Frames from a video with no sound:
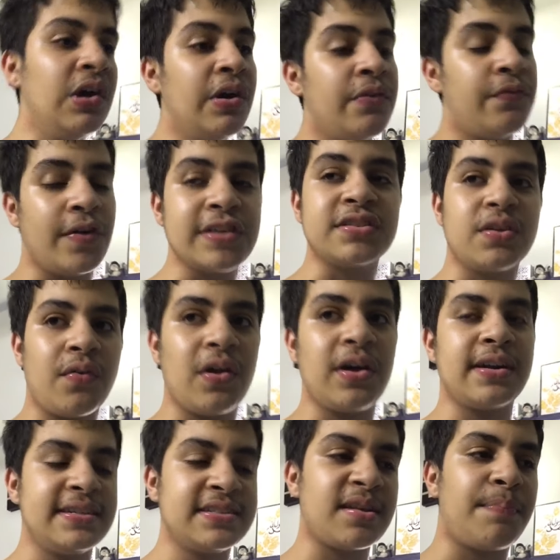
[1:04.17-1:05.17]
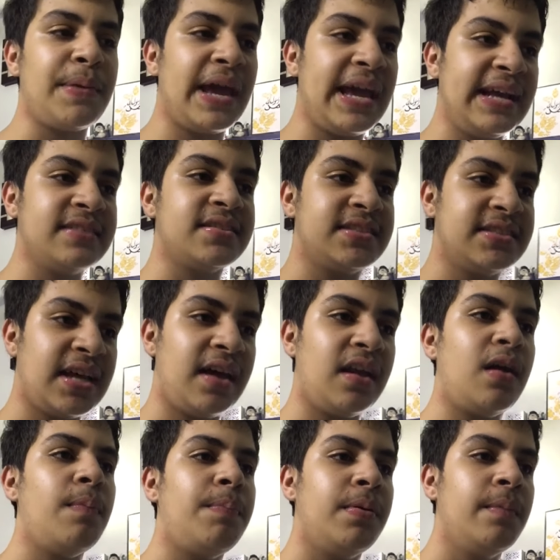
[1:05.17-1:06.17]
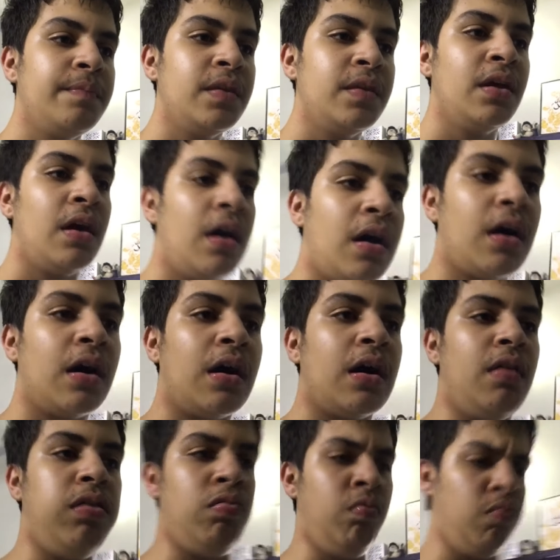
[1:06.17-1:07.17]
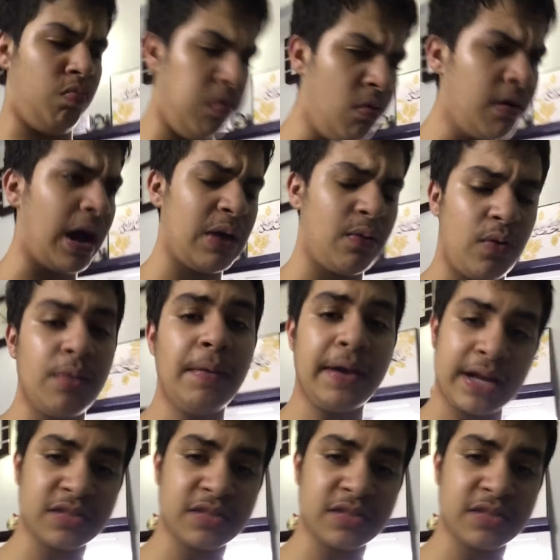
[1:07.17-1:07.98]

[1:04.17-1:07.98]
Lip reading: First of all, it is a pain to set up. I will make a